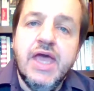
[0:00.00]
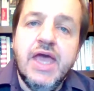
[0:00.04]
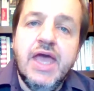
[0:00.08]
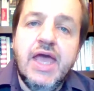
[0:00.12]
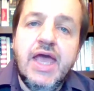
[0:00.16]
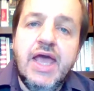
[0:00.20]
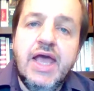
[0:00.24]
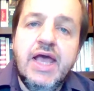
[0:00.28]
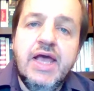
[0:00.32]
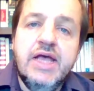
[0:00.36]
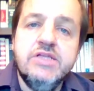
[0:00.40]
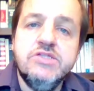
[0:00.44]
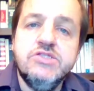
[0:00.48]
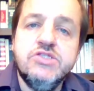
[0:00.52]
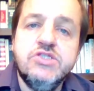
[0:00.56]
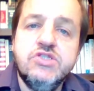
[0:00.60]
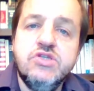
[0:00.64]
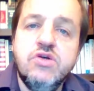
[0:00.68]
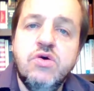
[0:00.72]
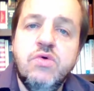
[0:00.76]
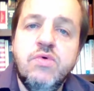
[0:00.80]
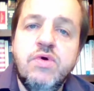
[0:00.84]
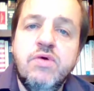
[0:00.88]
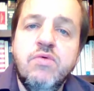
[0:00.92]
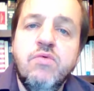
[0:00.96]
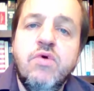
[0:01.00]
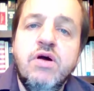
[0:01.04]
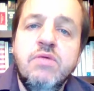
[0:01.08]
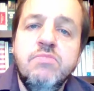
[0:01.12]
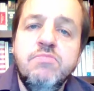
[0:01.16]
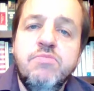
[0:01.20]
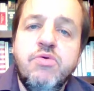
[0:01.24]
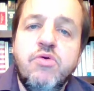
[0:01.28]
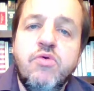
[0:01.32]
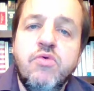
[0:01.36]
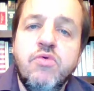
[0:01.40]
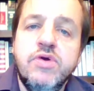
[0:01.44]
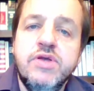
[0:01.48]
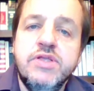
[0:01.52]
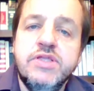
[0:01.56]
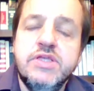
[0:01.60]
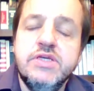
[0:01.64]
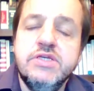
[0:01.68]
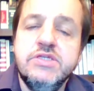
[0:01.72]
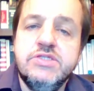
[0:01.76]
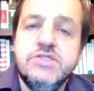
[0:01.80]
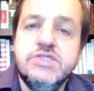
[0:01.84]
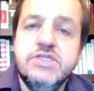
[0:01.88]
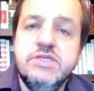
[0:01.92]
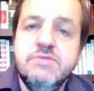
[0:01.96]
And so at one point,
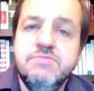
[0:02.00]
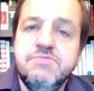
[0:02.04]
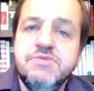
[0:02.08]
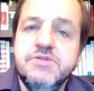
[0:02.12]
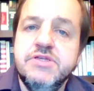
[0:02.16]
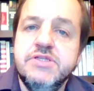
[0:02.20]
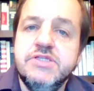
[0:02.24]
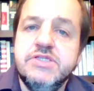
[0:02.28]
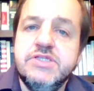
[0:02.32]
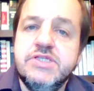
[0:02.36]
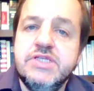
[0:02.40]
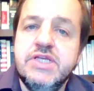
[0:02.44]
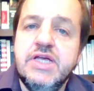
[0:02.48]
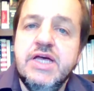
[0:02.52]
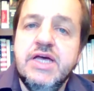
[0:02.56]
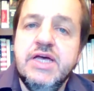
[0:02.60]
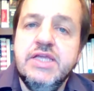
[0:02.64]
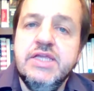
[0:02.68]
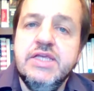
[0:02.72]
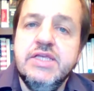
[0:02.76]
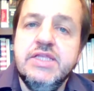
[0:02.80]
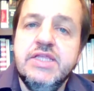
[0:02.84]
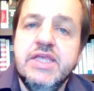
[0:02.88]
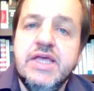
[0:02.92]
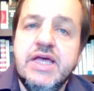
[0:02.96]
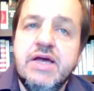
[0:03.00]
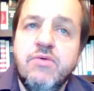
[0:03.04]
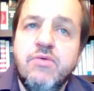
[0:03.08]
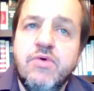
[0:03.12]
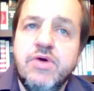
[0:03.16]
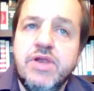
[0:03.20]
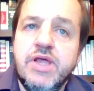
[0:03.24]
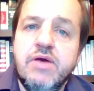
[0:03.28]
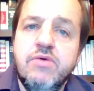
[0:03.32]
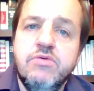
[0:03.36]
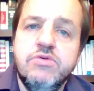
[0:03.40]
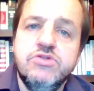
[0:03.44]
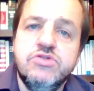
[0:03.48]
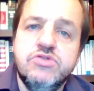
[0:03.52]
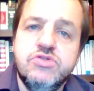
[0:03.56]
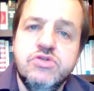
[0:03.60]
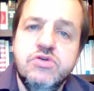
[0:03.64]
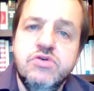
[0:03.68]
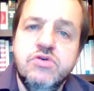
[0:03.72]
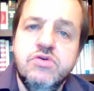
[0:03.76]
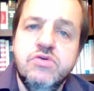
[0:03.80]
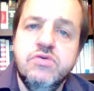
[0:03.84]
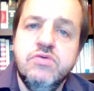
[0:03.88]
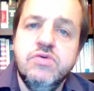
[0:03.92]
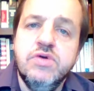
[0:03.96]
I simply decided that what I would
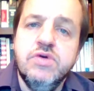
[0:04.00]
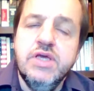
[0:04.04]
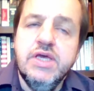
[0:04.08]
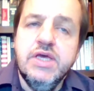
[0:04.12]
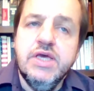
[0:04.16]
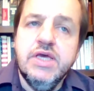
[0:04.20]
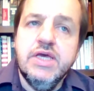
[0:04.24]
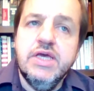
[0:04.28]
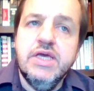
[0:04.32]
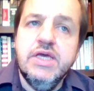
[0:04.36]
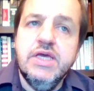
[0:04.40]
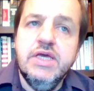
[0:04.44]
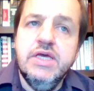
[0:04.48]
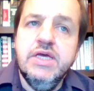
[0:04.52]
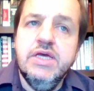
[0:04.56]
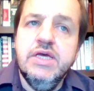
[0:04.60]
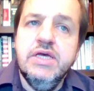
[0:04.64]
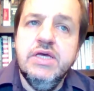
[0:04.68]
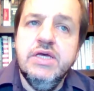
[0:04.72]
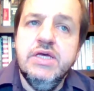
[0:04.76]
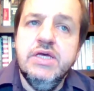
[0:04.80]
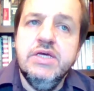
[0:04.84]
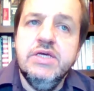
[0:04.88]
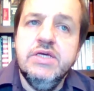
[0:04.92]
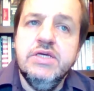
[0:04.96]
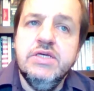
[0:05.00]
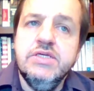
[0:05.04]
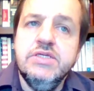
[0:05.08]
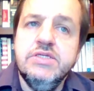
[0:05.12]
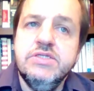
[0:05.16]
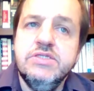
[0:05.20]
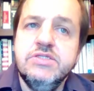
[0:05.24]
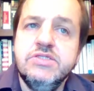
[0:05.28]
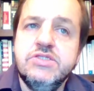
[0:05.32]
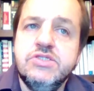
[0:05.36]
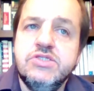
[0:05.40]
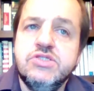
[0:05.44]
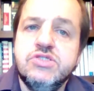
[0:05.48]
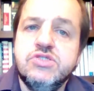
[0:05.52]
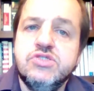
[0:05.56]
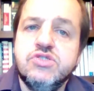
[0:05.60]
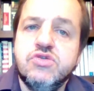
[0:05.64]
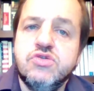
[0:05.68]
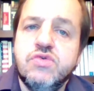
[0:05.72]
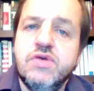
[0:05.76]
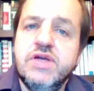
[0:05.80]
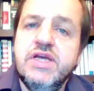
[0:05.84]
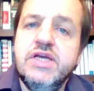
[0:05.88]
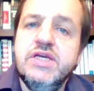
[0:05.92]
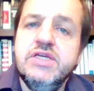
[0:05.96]
do is
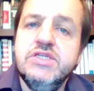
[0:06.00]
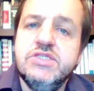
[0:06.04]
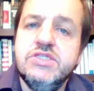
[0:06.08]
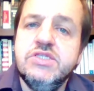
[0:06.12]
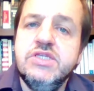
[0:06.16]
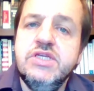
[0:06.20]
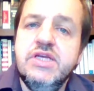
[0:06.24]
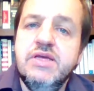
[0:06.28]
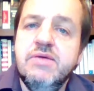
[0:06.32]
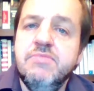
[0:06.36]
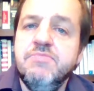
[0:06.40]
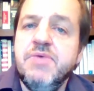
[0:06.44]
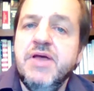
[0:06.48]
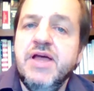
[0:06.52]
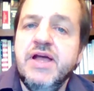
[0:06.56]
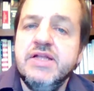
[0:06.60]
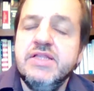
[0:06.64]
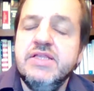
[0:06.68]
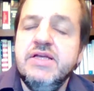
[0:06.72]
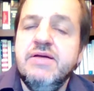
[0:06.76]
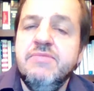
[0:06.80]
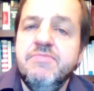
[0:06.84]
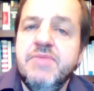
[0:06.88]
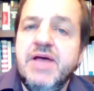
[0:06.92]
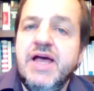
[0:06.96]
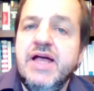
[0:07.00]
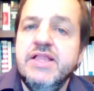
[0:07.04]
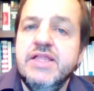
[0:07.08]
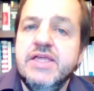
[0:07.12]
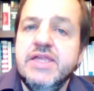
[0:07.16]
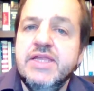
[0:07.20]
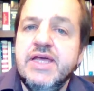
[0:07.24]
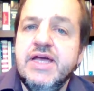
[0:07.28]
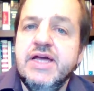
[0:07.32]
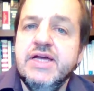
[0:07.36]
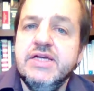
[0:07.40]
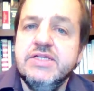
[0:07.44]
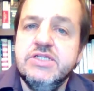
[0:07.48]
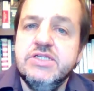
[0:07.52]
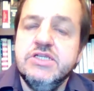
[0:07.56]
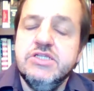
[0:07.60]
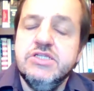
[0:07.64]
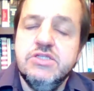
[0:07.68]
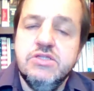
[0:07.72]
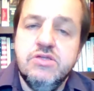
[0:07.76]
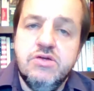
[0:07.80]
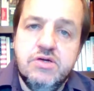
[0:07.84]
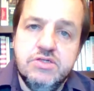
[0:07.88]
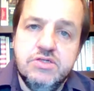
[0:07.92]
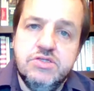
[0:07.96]
trace the impact on ballot access
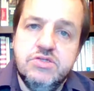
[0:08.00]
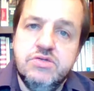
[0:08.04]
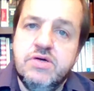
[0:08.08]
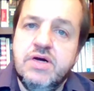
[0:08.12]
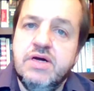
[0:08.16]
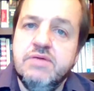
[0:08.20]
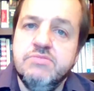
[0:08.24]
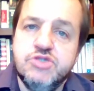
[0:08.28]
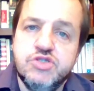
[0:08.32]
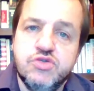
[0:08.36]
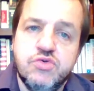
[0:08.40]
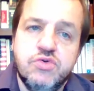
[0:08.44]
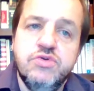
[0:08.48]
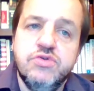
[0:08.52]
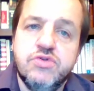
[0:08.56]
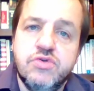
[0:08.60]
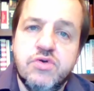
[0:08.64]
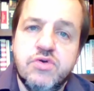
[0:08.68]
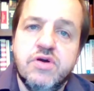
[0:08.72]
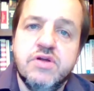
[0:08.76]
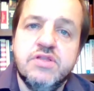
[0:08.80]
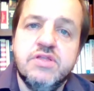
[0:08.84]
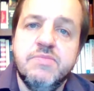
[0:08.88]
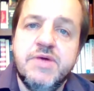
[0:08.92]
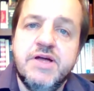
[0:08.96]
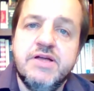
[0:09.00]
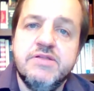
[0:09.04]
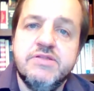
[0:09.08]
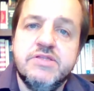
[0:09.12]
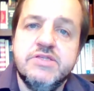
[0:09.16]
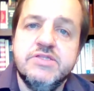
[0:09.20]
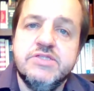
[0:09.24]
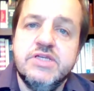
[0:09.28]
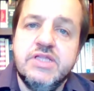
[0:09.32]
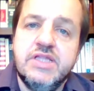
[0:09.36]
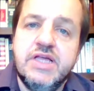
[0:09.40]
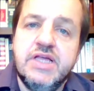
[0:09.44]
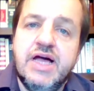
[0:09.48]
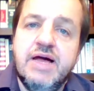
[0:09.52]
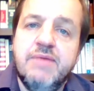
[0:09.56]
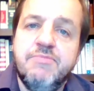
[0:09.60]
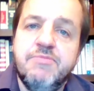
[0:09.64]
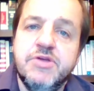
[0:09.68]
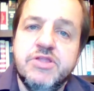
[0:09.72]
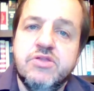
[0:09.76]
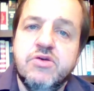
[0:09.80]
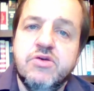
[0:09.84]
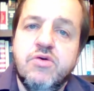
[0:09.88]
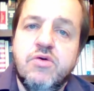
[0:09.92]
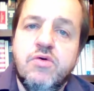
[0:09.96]
laws. So I'm sure you talked about this a lot,
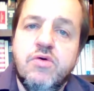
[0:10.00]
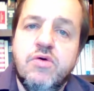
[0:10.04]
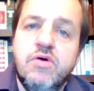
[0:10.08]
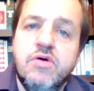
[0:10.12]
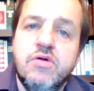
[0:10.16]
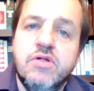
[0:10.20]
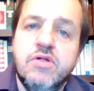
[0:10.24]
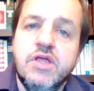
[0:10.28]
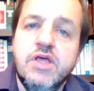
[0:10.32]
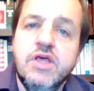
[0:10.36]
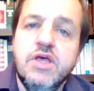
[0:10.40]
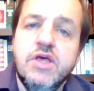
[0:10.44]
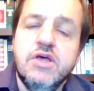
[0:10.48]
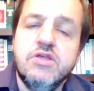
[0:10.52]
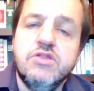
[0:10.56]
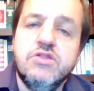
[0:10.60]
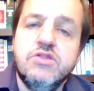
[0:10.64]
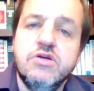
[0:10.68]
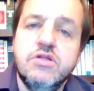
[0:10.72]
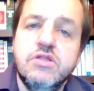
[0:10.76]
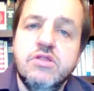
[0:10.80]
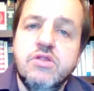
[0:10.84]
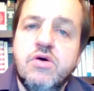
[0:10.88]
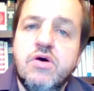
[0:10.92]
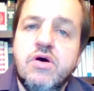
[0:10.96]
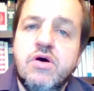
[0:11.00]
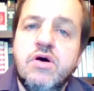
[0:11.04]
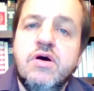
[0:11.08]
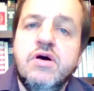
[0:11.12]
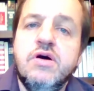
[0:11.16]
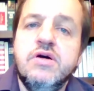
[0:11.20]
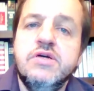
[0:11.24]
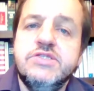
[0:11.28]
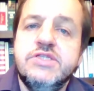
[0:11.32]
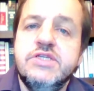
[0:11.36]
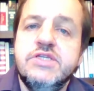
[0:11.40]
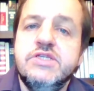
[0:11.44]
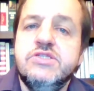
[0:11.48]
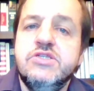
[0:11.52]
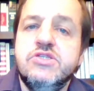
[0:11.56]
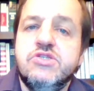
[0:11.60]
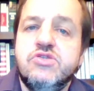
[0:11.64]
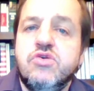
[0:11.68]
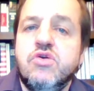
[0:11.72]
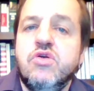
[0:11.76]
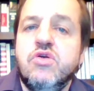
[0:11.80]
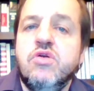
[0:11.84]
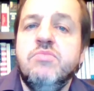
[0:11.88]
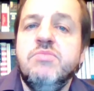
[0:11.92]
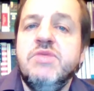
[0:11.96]
but the laws that
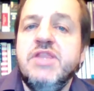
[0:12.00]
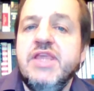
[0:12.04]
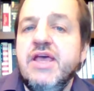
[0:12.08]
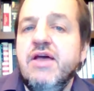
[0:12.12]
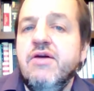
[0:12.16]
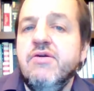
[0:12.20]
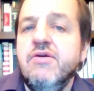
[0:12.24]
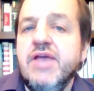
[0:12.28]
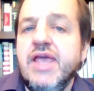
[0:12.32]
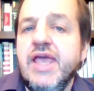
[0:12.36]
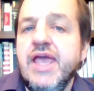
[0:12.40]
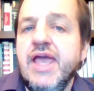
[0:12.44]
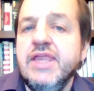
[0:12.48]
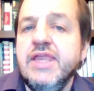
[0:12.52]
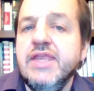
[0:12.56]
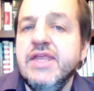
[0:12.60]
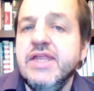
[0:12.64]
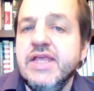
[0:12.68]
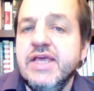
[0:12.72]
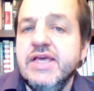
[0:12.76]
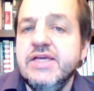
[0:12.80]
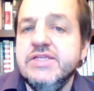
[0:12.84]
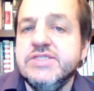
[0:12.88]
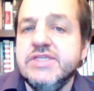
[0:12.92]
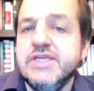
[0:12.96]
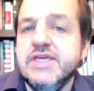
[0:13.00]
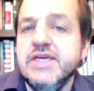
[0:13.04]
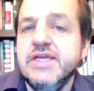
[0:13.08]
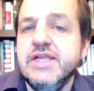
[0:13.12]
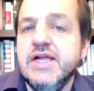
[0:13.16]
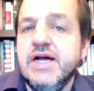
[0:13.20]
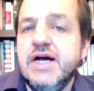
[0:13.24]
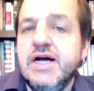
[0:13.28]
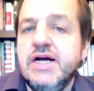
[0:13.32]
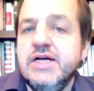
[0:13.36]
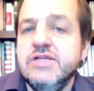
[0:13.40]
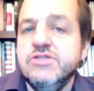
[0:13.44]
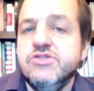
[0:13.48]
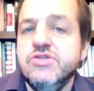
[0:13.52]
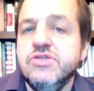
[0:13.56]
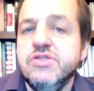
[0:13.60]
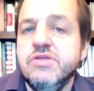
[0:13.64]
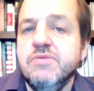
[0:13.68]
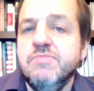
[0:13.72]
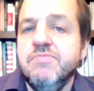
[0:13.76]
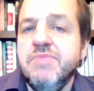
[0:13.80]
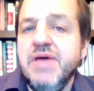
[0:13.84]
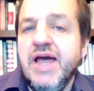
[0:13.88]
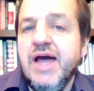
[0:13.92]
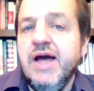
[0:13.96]
determine how candidates get onto
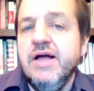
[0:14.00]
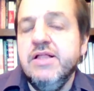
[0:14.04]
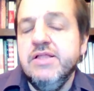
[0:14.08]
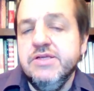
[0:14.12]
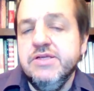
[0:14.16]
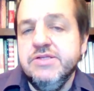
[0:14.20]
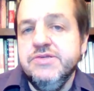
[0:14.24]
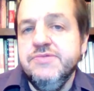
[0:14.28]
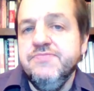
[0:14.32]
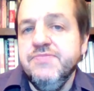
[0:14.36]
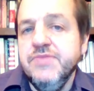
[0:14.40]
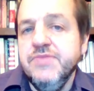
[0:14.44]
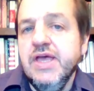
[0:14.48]
the ballot.